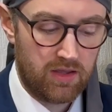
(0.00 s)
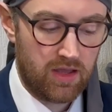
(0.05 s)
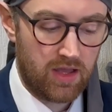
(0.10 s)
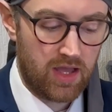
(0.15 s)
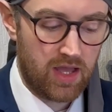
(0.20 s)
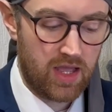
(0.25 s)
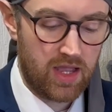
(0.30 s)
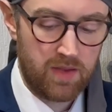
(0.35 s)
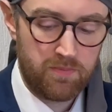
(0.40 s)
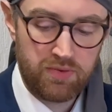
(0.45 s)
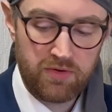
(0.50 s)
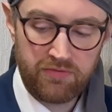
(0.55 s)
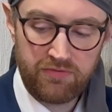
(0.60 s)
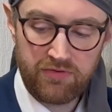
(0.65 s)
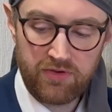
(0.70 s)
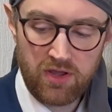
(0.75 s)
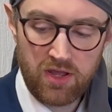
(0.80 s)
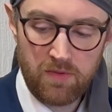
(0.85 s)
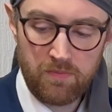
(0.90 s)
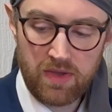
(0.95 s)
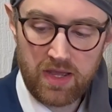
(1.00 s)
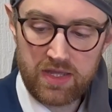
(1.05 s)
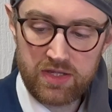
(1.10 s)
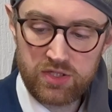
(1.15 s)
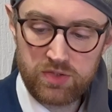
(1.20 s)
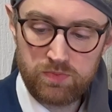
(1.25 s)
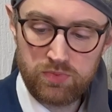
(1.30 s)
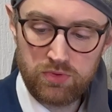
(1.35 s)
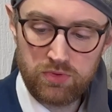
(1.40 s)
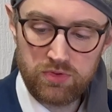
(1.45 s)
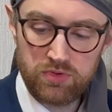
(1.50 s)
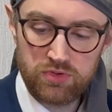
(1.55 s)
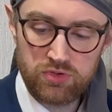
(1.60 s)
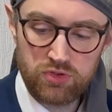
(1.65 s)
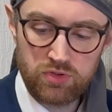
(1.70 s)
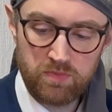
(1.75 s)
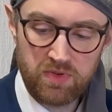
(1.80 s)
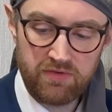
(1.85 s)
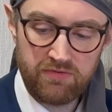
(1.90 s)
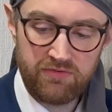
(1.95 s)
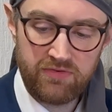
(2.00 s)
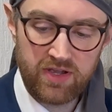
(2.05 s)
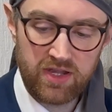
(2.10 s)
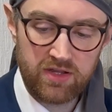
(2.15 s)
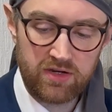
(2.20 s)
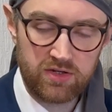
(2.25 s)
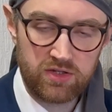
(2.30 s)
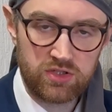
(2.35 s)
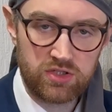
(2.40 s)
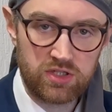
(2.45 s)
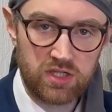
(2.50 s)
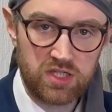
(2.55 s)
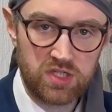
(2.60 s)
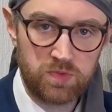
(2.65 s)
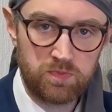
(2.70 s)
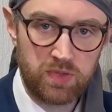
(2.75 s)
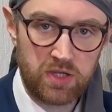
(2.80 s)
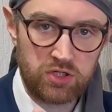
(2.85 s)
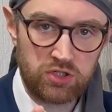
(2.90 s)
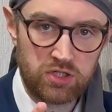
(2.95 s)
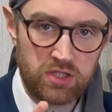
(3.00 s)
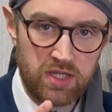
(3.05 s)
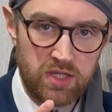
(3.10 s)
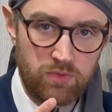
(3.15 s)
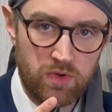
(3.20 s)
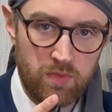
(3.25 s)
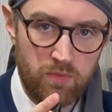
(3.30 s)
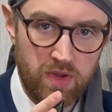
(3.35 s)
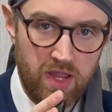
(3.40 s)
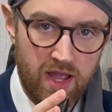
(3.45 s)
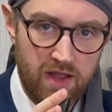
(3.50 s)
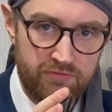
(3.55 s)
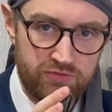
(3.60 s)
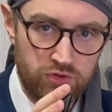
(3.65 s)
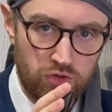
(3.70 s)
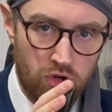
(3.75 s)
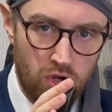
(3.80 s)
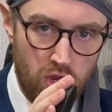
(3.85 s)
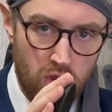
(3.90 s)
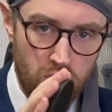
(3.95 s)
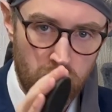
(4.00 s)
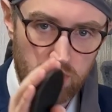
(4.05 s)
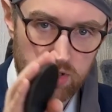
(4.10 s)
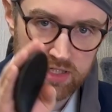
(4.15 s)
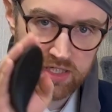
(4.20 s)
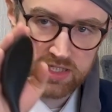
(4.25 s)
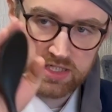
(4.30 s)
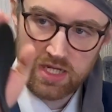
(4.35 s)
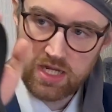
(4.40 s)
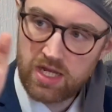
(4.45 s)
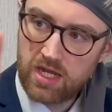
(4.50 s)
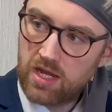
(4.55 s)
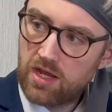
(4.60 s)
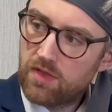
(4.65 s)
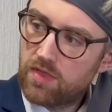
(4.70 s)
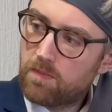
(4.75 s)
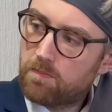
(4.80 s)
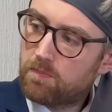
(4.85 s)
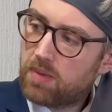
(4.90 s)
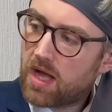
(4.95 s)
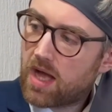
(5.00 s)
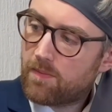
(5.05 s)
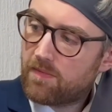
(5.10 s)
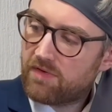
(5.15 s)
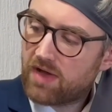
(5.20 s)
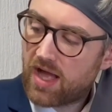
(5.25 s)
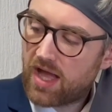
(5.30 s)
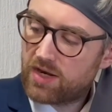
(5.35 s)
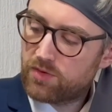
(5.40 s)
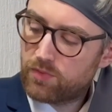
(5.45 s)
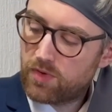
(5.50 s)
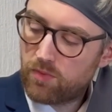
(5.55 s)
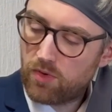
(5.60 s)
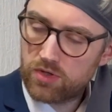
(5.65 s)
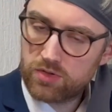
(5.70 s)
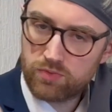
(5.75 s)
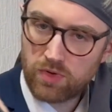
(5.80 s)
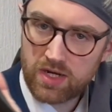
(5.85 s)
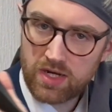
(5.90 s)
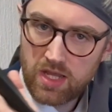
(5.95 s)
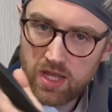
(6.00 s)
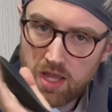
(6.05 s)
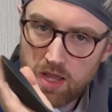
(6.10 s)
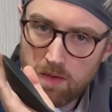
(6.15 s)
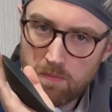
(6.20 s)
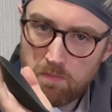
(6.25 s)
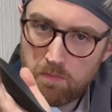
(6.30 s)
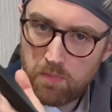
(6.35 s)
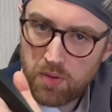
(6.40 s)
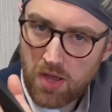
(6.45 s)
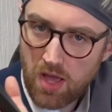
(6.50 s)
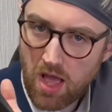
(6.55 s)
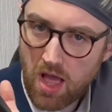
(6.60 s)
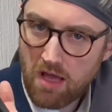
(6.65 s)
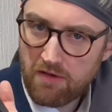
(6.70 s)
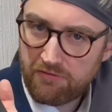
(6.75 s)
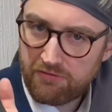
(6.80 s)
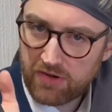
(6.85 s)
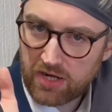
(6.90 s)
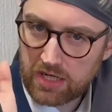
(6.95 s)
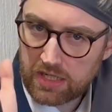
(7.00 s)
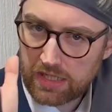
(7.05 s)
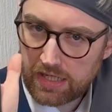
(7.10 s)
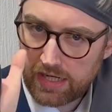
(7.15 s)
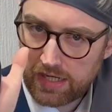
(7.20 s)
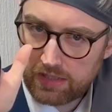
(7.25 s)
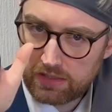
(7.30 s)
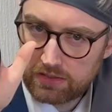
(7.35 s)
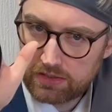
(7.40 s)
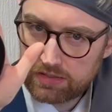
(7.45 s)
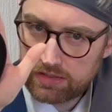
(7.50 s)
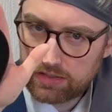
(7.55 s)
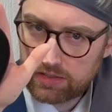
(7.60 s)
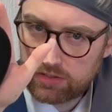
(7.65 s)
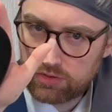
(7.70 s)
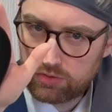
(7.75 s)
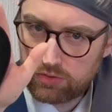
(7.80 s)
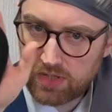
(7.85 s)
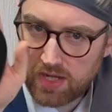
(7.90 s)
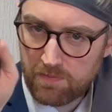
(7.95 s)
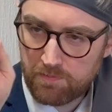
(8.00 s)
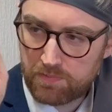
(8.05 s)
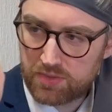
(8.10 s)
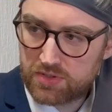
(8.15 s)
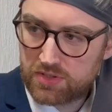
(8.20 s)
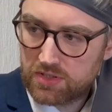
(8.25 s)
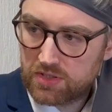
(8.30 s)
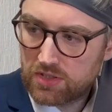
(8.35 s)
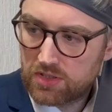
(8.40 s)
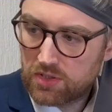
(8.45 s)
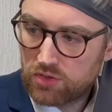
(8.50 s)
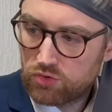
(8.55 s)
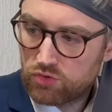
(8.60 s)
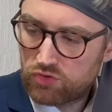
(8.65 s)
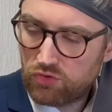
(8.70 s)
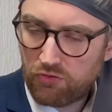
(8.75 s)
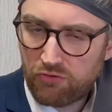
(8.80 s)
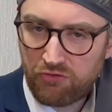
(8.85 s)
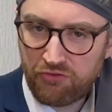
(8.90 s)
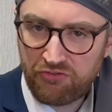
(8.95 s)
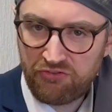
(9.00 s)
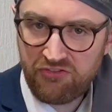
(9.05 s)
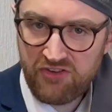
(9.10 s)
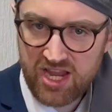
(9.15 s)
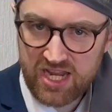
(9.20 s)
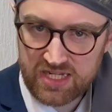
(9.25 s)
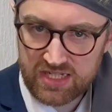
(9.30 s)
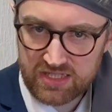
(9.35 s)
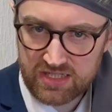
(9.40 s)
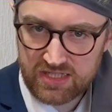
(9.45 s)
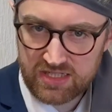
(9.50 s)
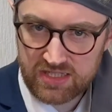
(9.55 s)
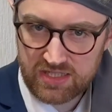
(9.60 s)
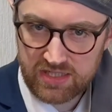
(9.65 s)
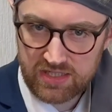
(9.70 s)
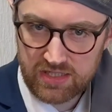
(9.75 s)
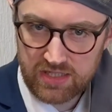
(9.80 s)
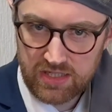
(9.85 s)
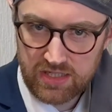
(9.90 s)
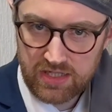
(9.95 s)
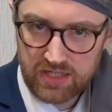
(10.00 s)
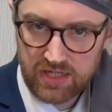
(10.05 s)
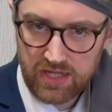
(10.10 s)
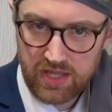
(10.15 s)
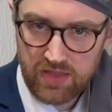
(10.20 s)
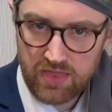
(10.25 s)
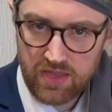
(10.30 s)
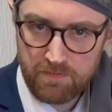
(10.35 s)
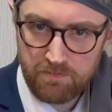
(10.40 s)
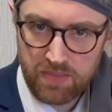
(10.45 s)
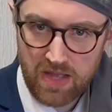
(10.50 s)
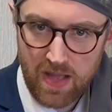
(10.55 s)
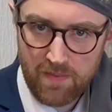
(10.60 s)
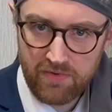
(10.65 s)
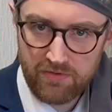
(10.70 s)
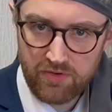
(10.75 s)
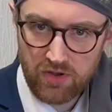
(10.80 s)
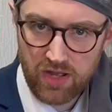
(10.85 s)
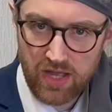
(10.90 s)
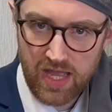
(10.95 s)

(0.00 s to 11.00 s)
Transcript: I prefer my spoons to be vigorous, especially when we have to hold it in the palm of our hand. We want one perfectly equipped to fit in the palm of your